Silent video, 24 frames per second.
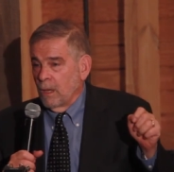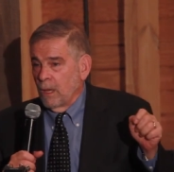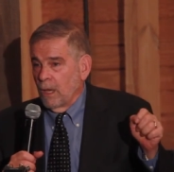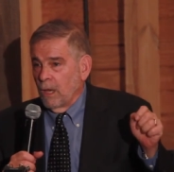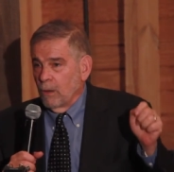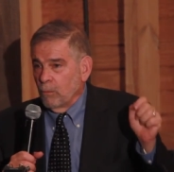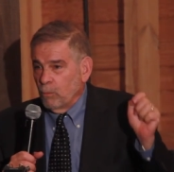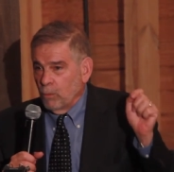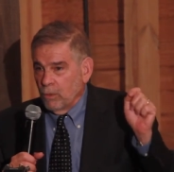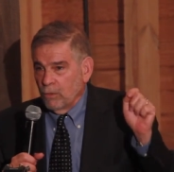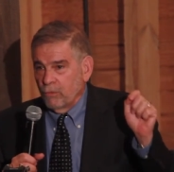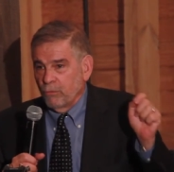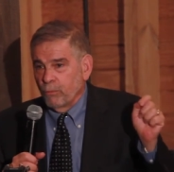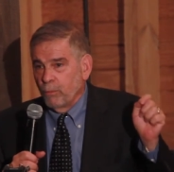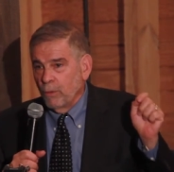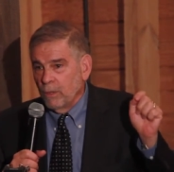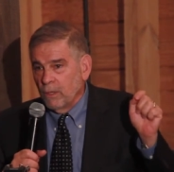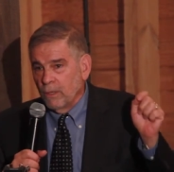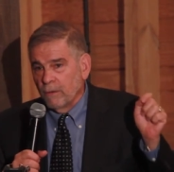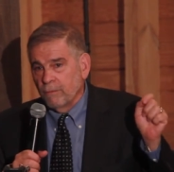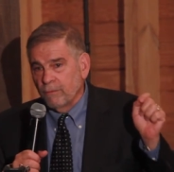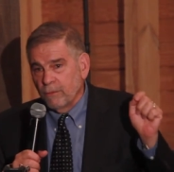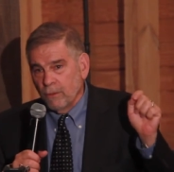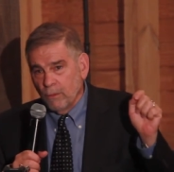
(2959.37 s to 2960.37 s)
I wish we
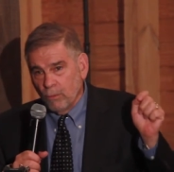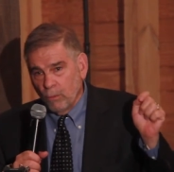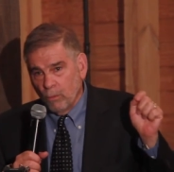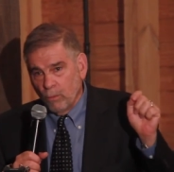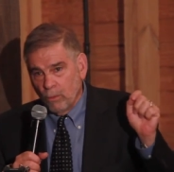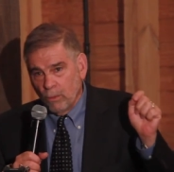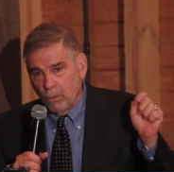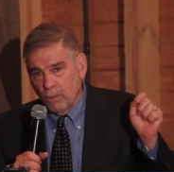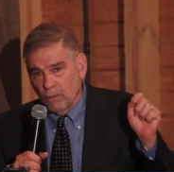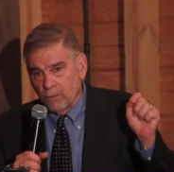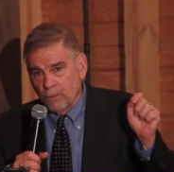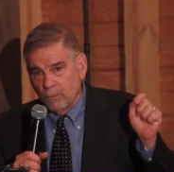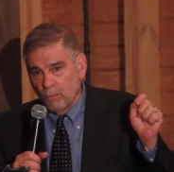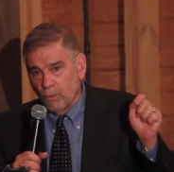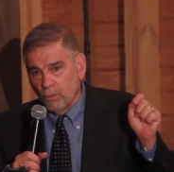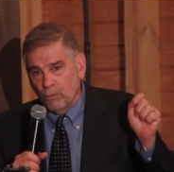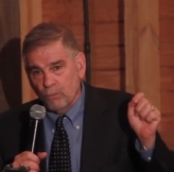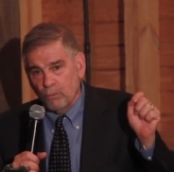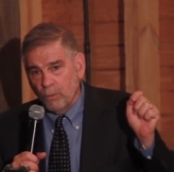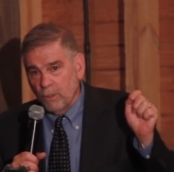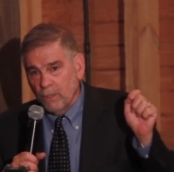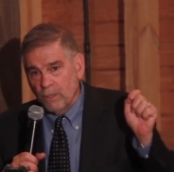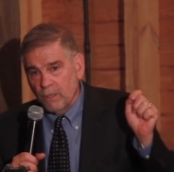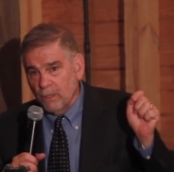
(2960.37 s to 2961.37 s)
lived in a world in
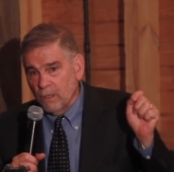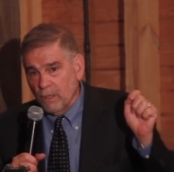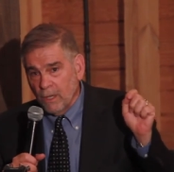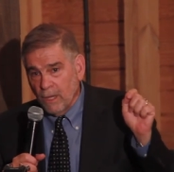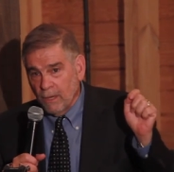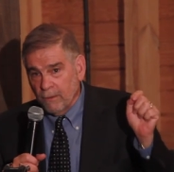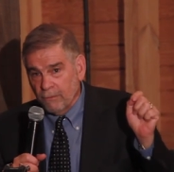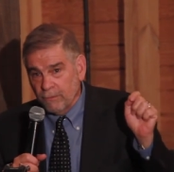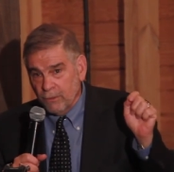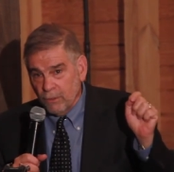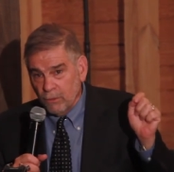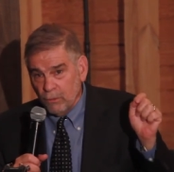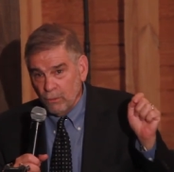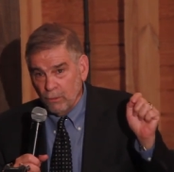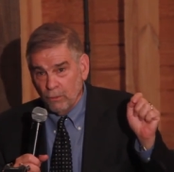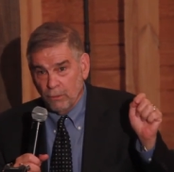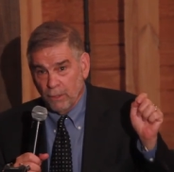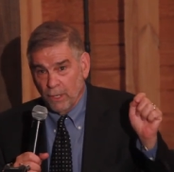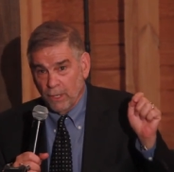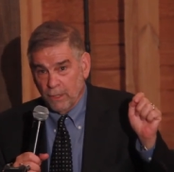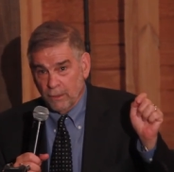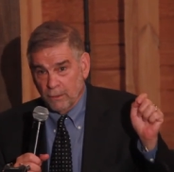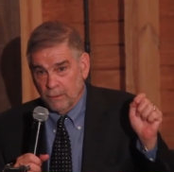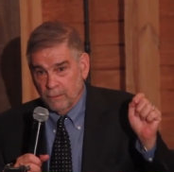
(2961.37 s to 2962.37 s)
which we didn't have to do
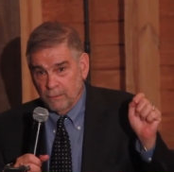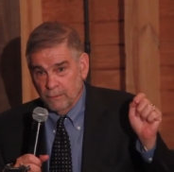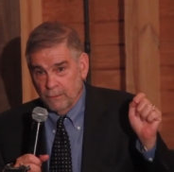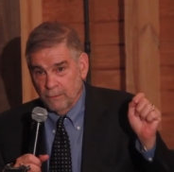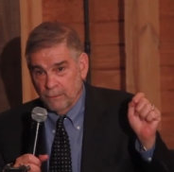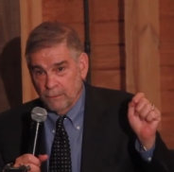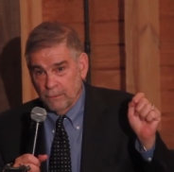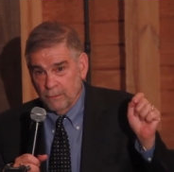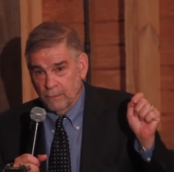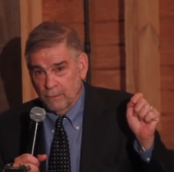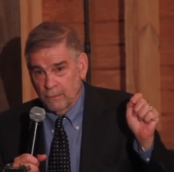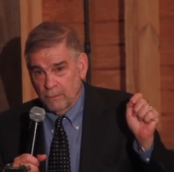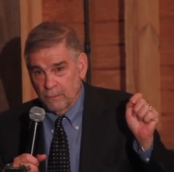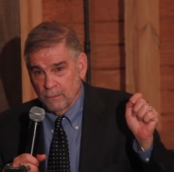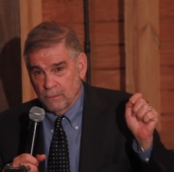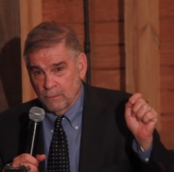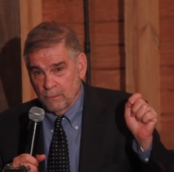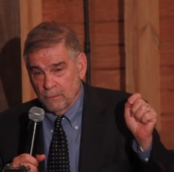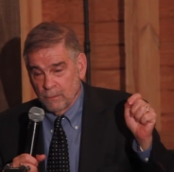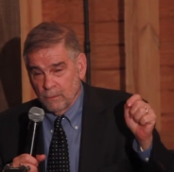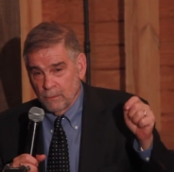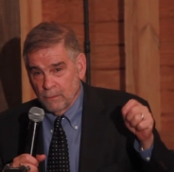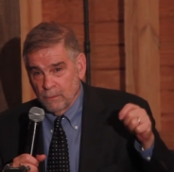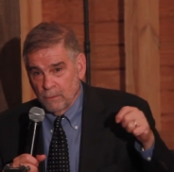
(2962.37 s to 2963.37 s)
that
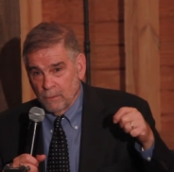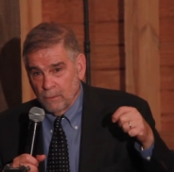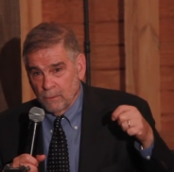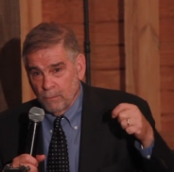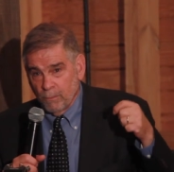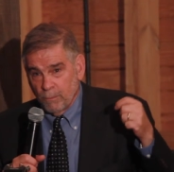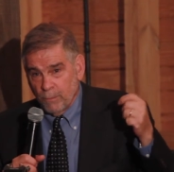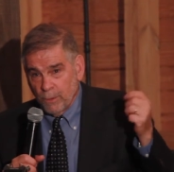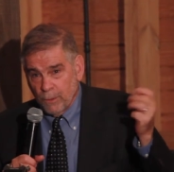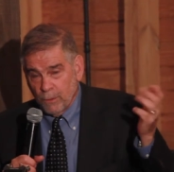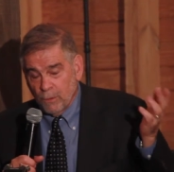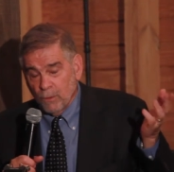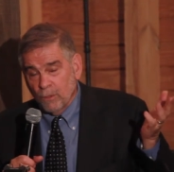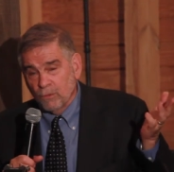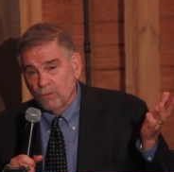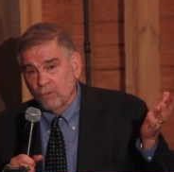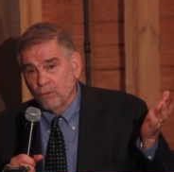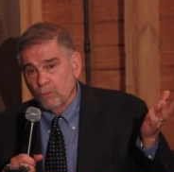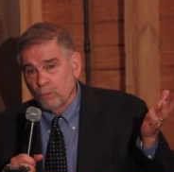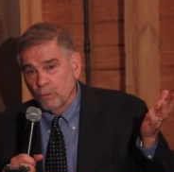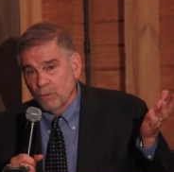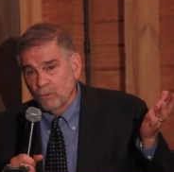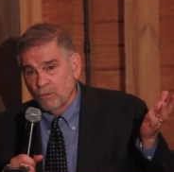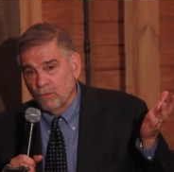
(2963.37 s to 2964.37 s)
because
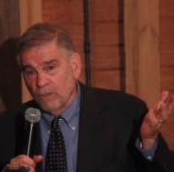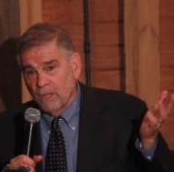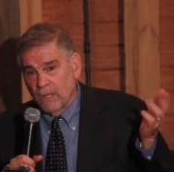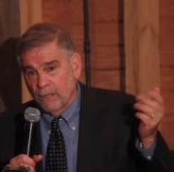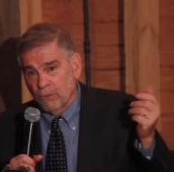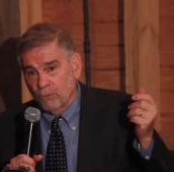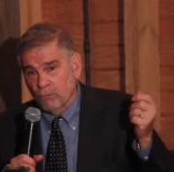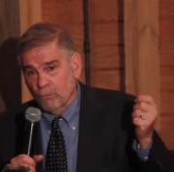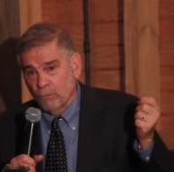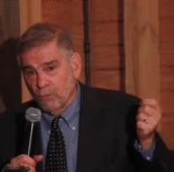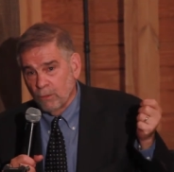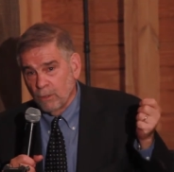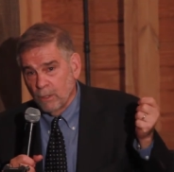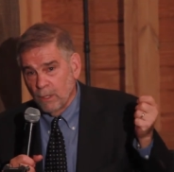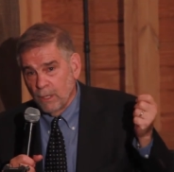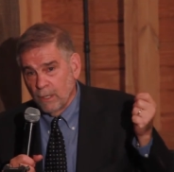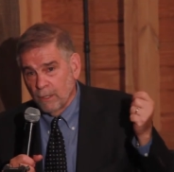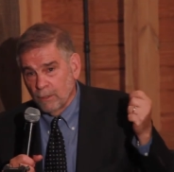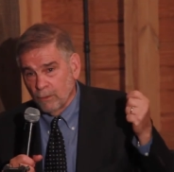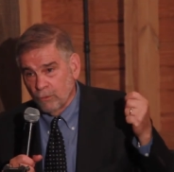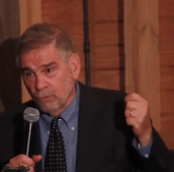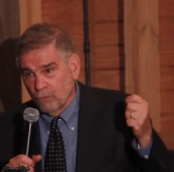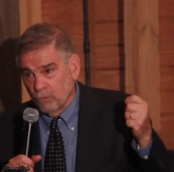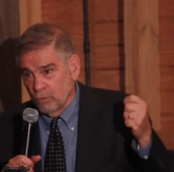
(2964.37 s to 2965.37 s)
it was natural
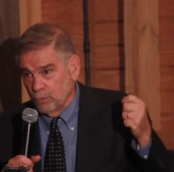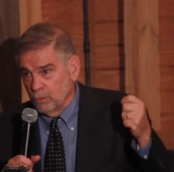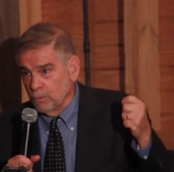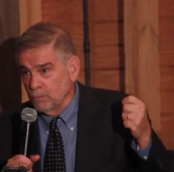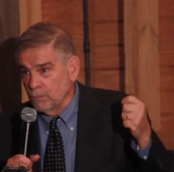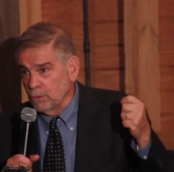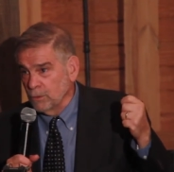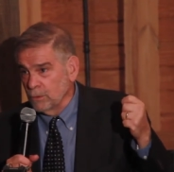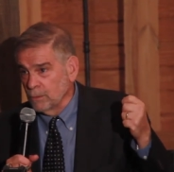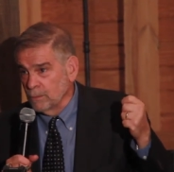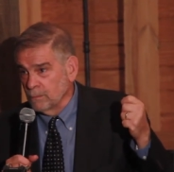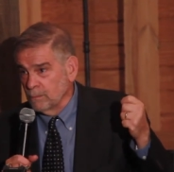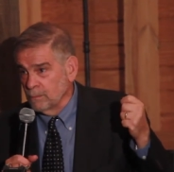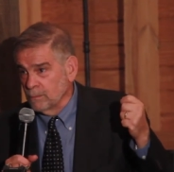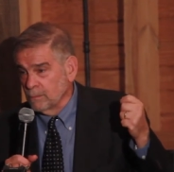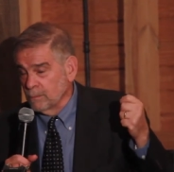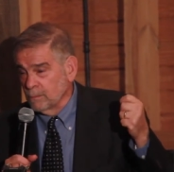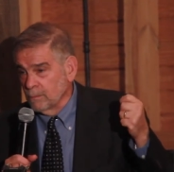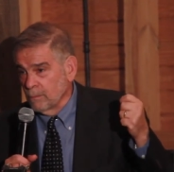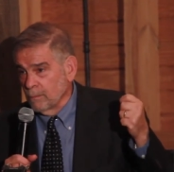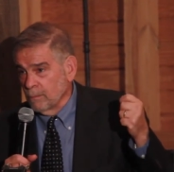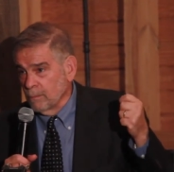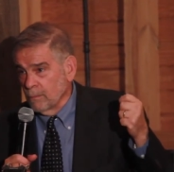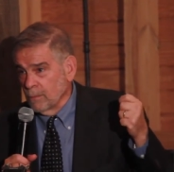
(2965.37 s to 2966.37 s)
and assumed.
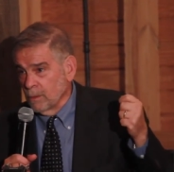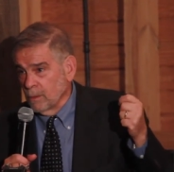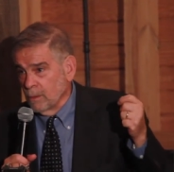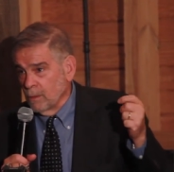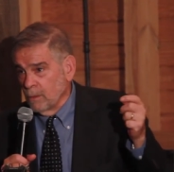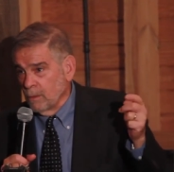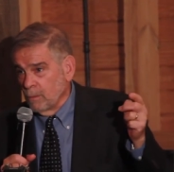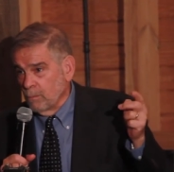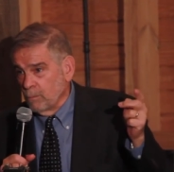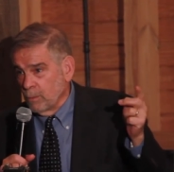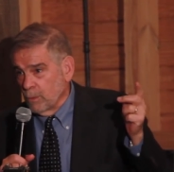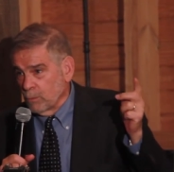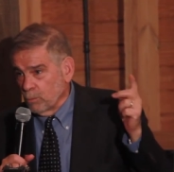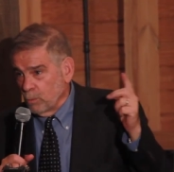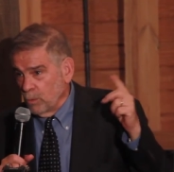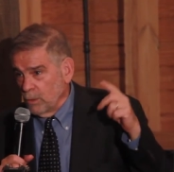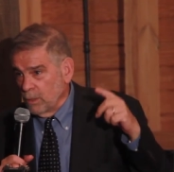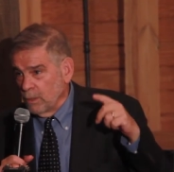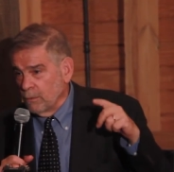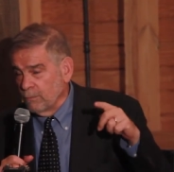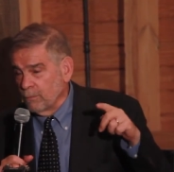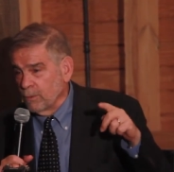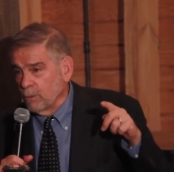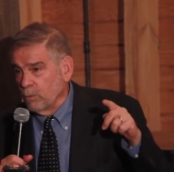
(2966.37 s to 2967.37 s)
But we
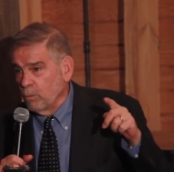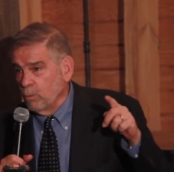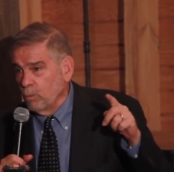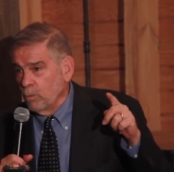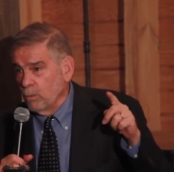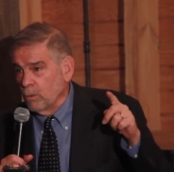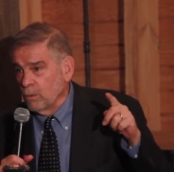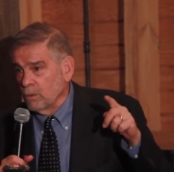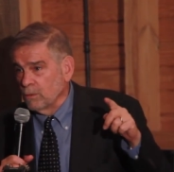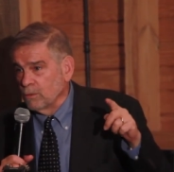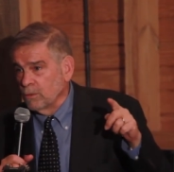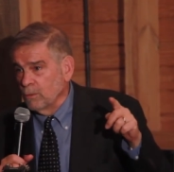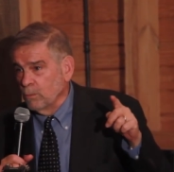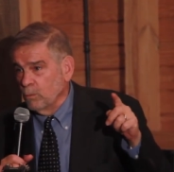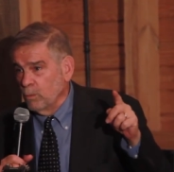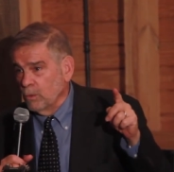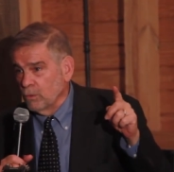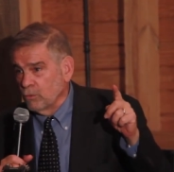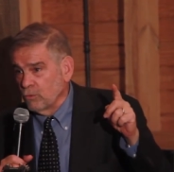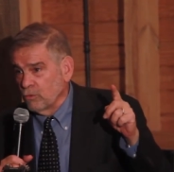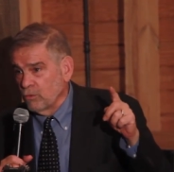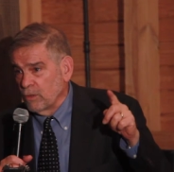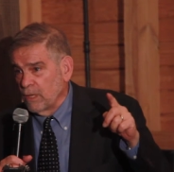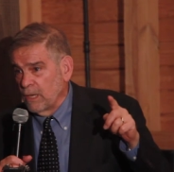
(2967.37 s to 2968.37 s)
live in a world in
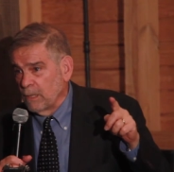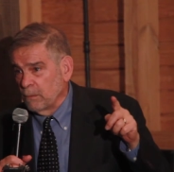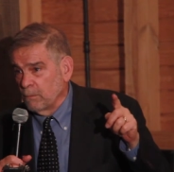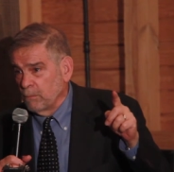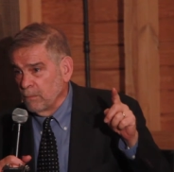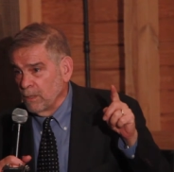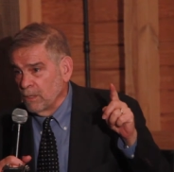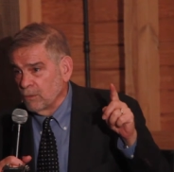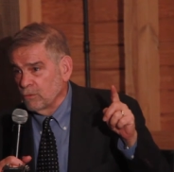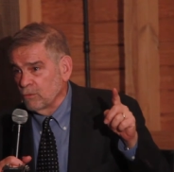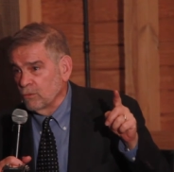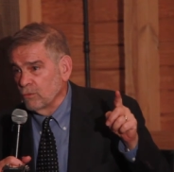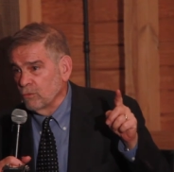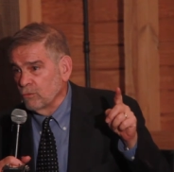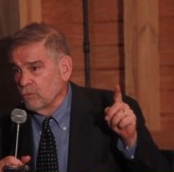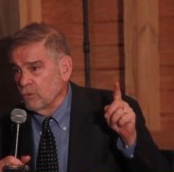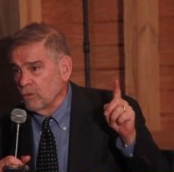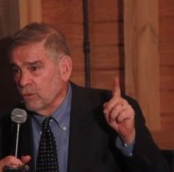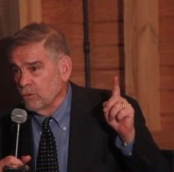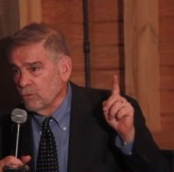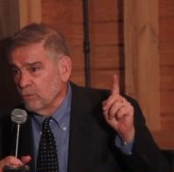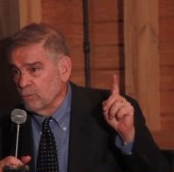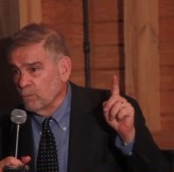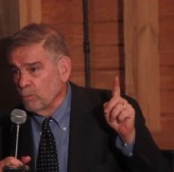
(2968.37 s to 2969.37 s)
which that message
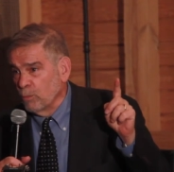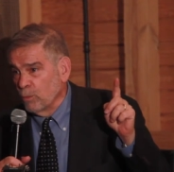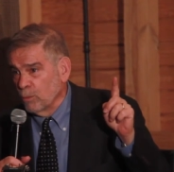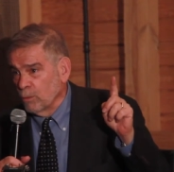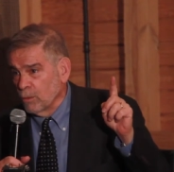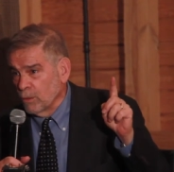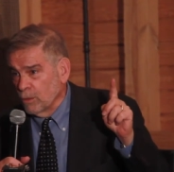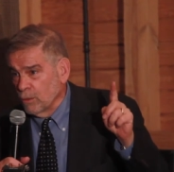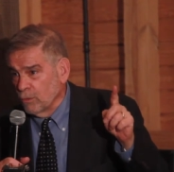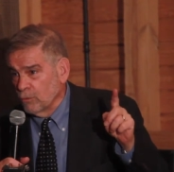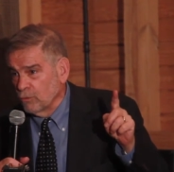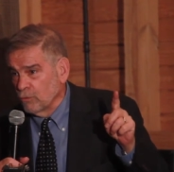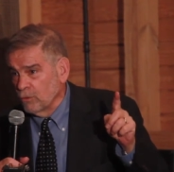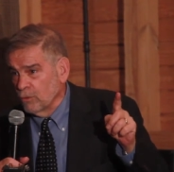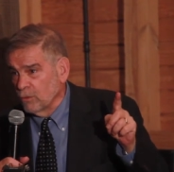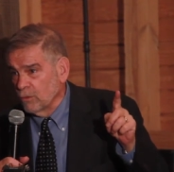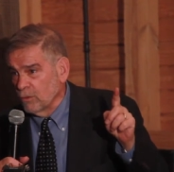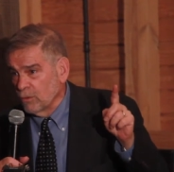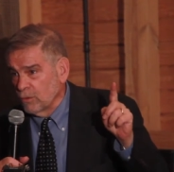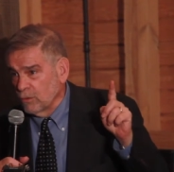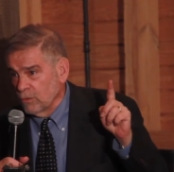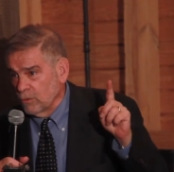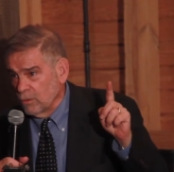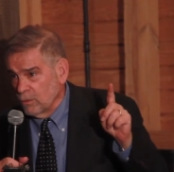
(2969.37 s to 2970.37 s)
is more
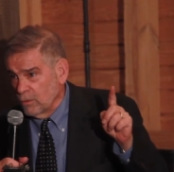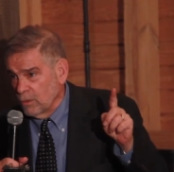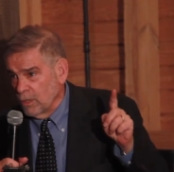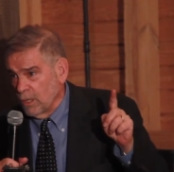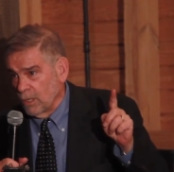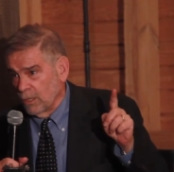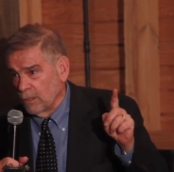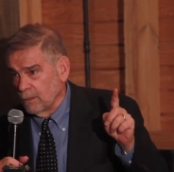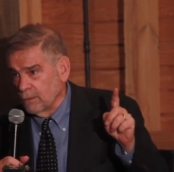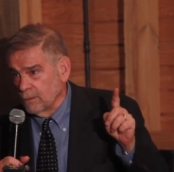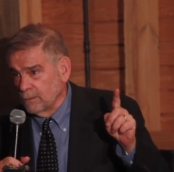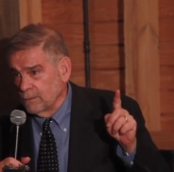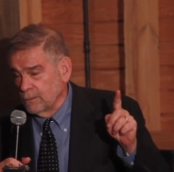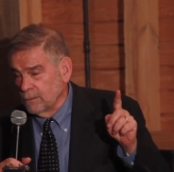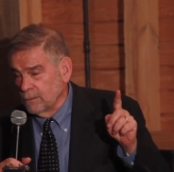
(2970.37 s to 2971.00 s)
urgent today